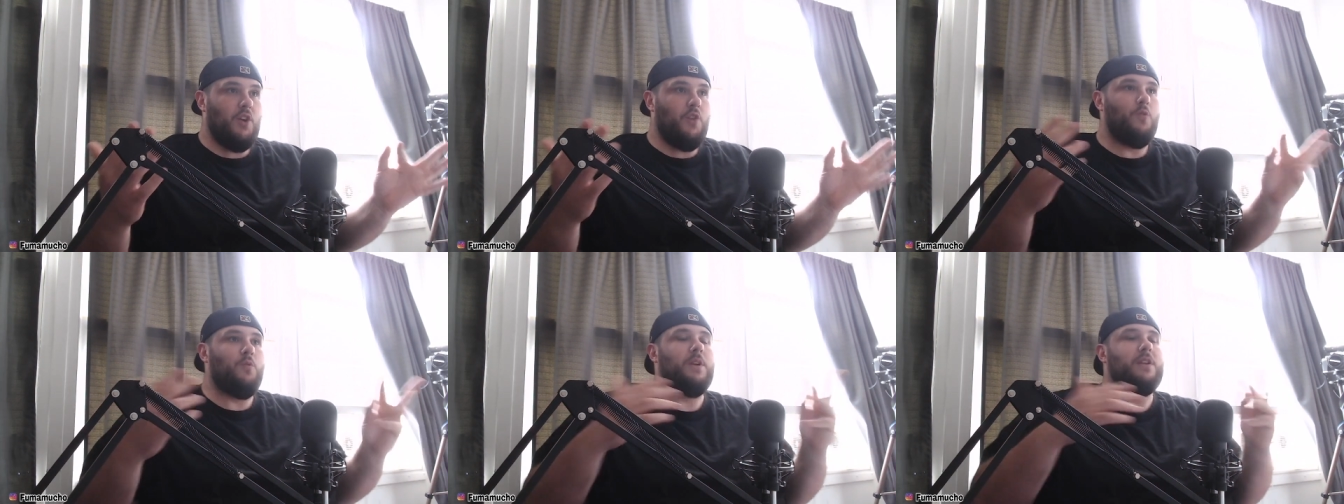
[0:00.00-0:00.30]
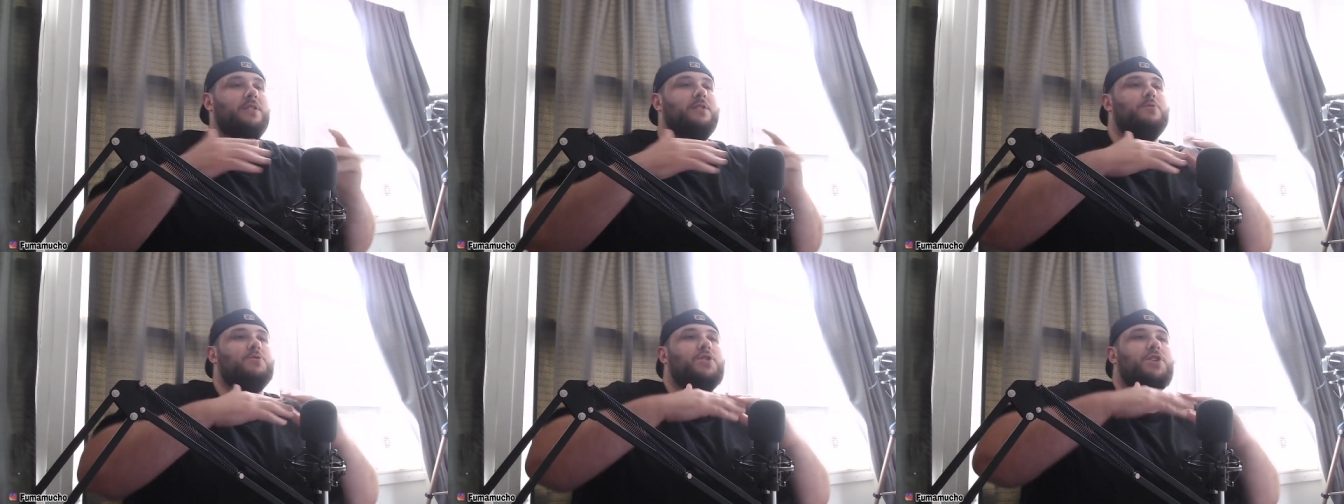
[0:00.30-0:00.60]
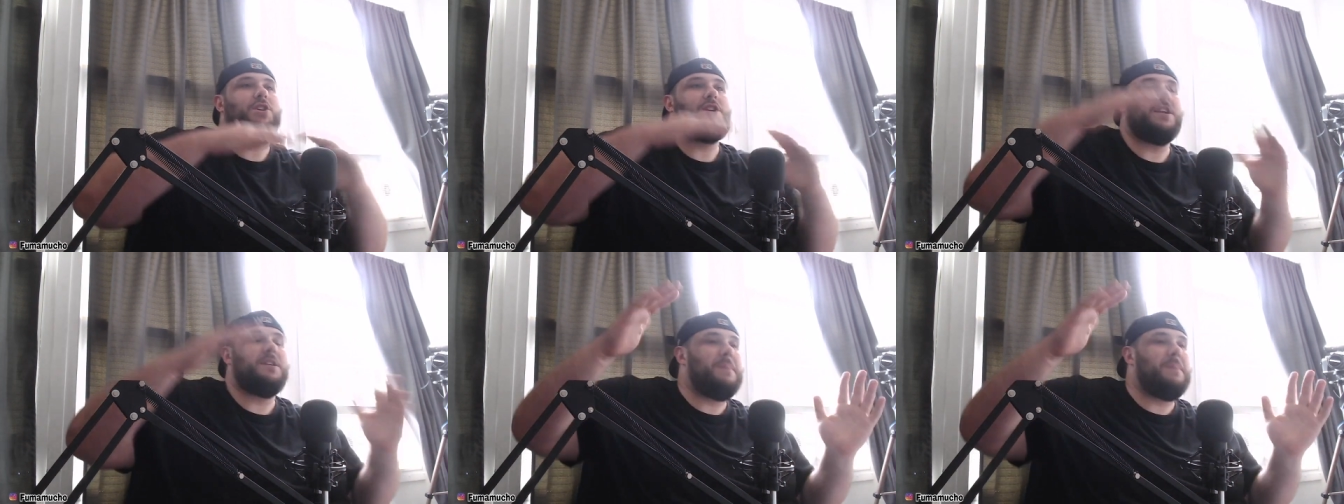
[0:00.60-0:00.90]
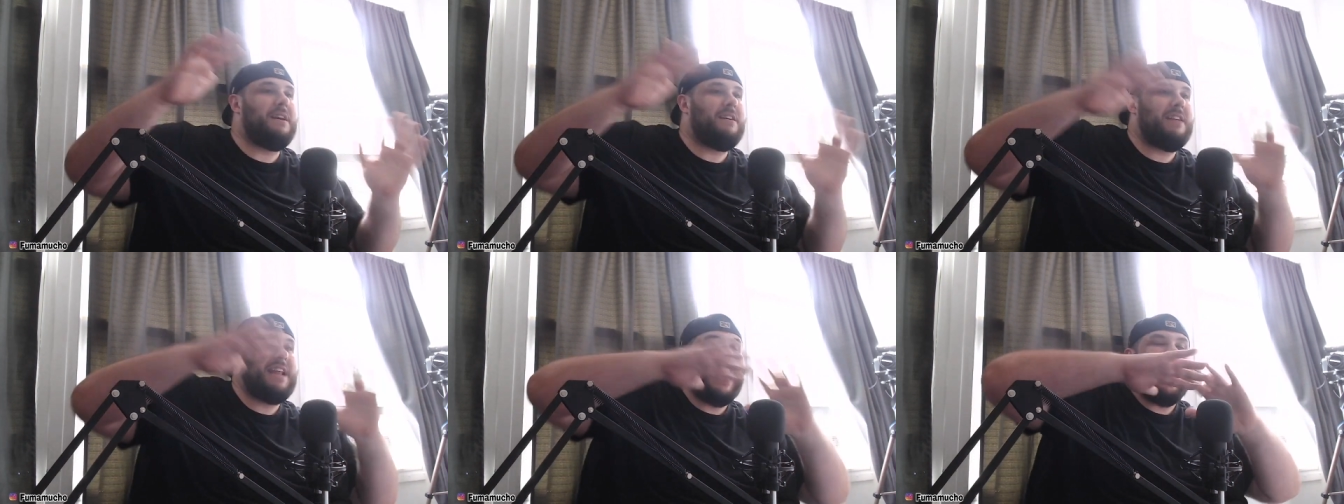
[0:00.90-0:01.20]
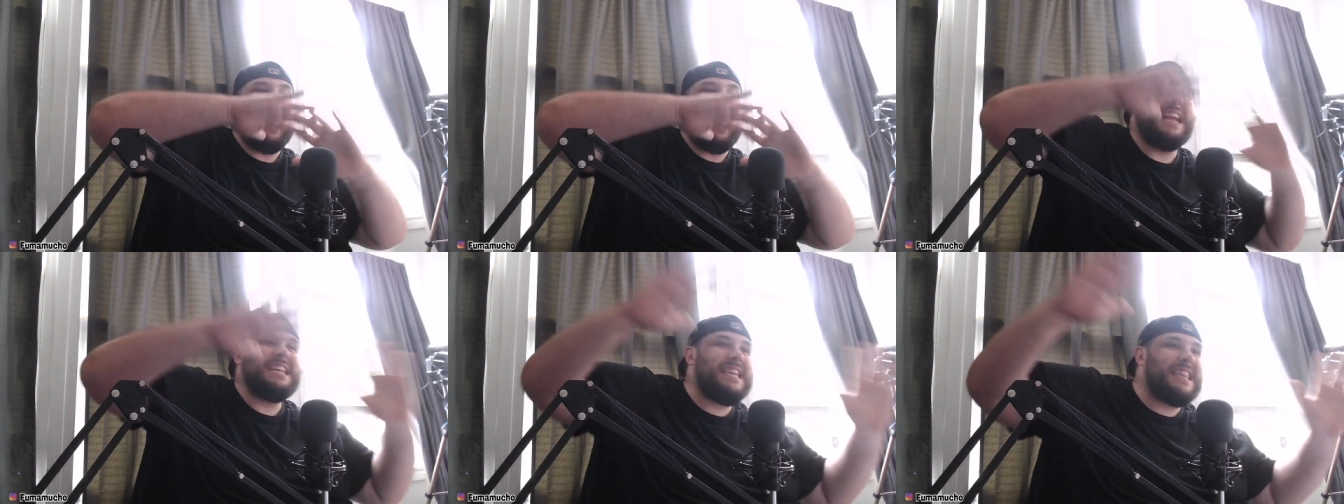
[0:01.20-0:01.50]
We didn't know shit about
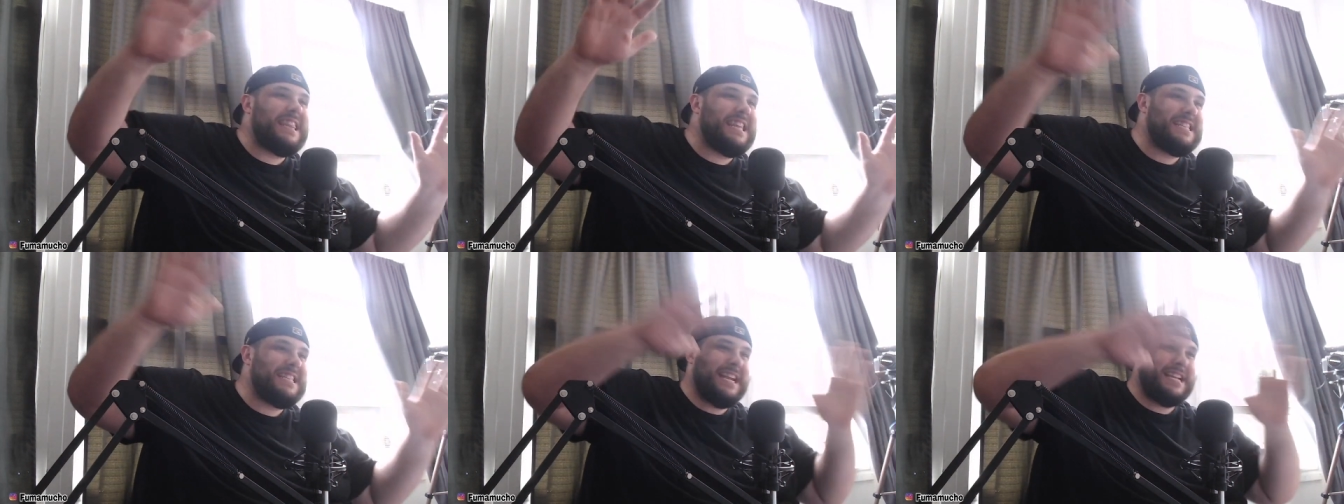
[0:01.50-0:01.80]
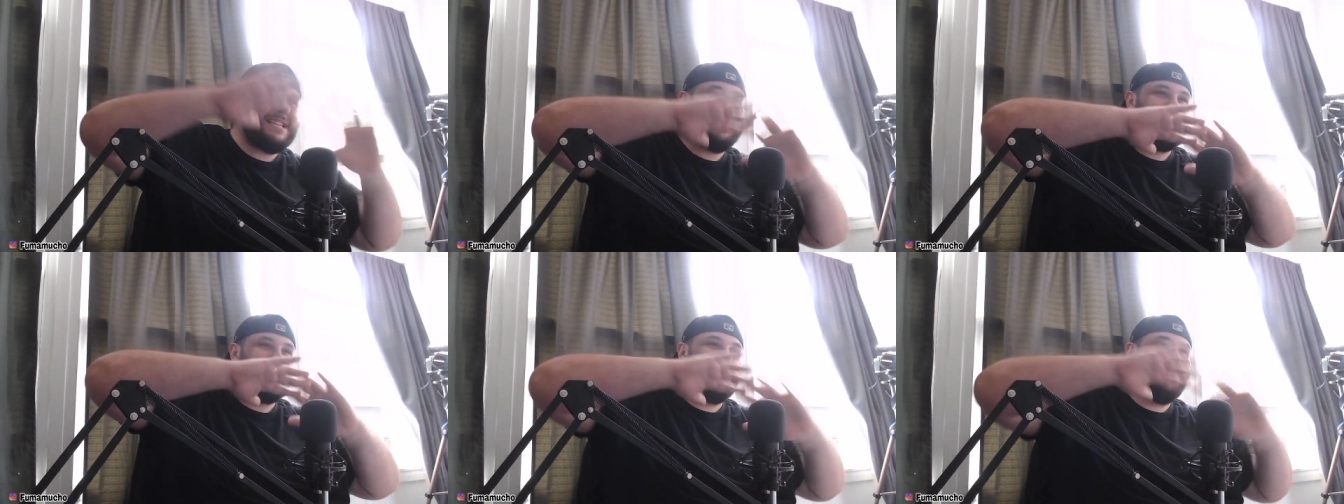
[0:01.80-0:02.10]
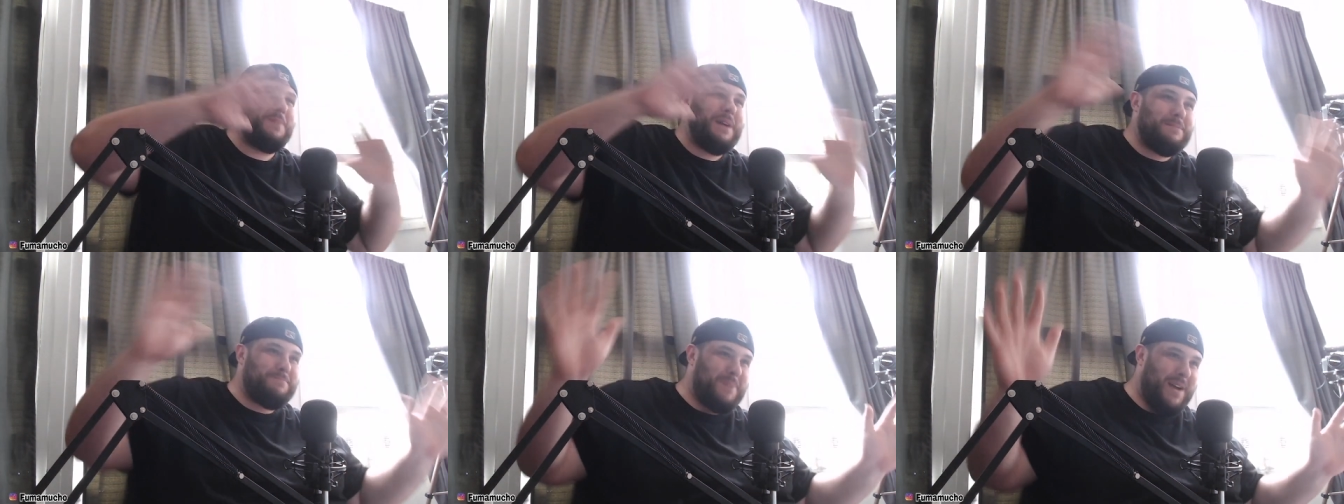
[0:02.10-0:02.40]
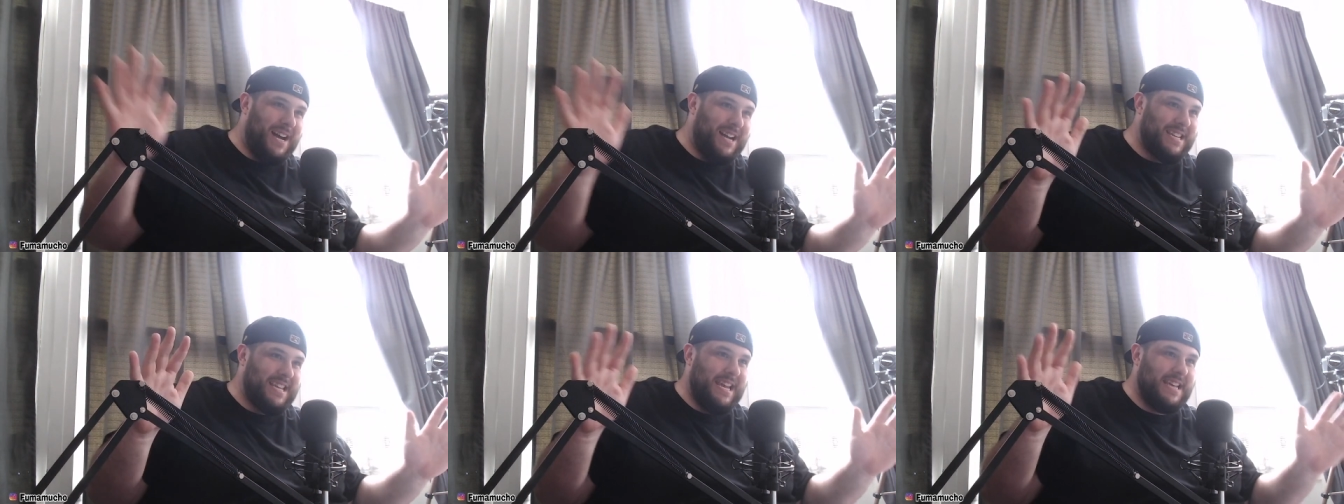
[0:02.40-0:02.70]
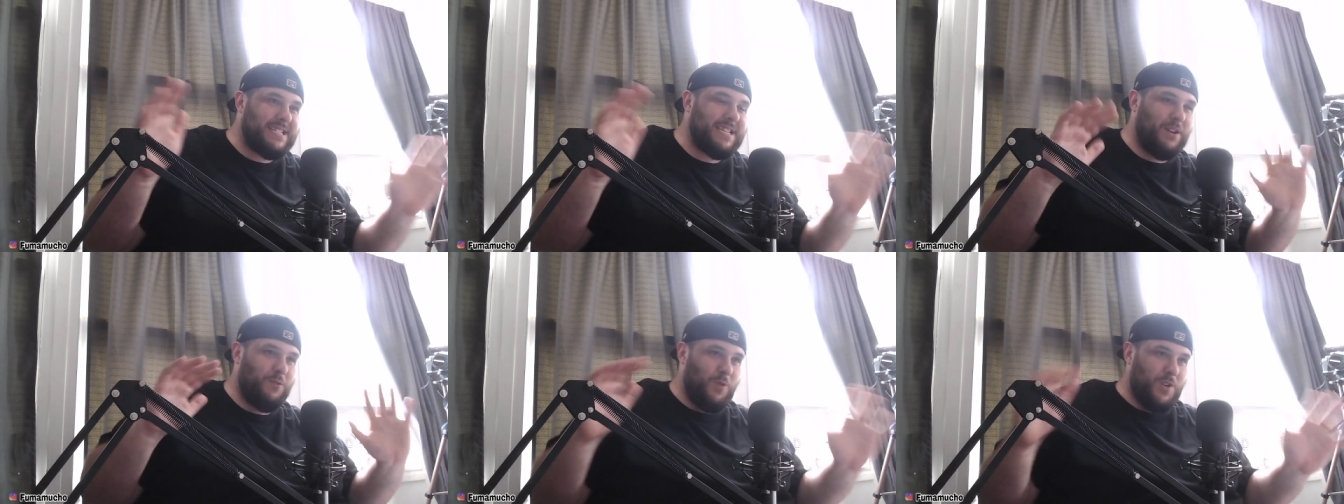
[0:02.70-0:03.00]
anything that had to do about
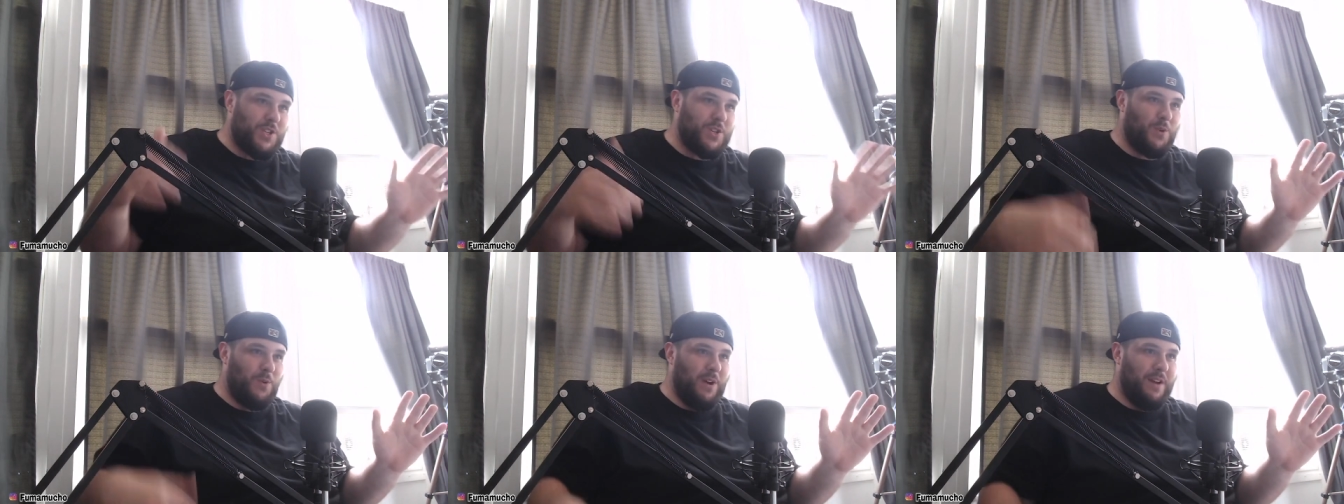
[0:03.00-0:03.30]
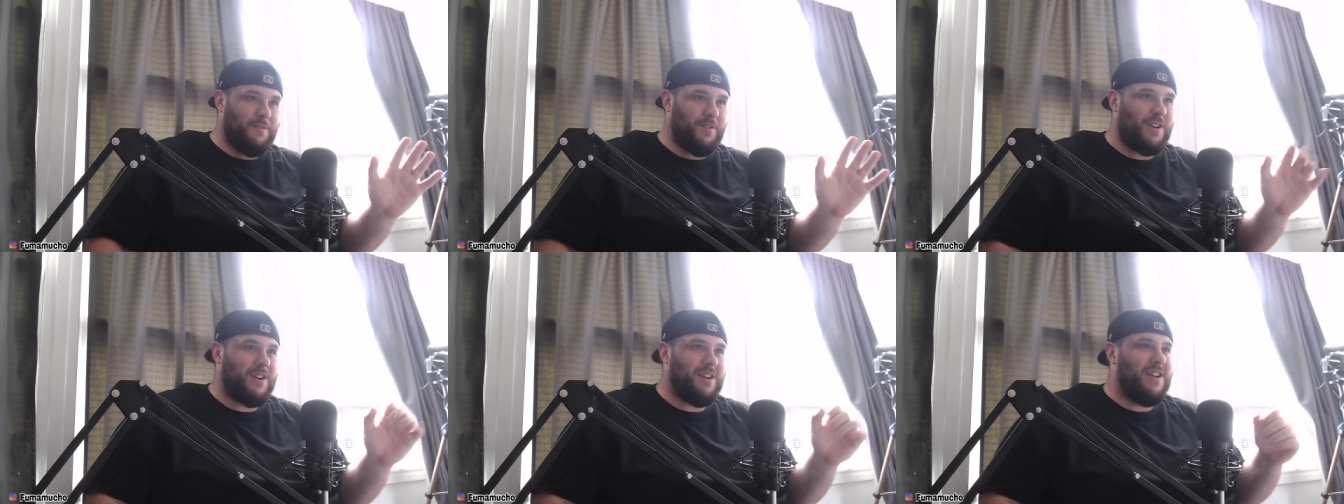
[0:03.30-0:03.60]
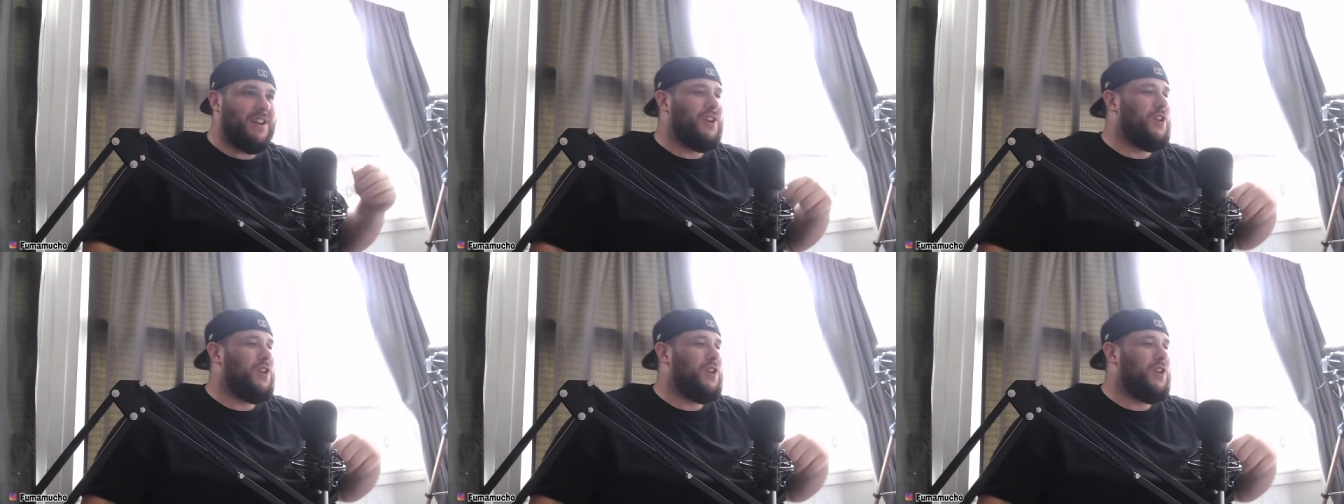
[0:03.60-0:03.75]
podcasting whatsoever.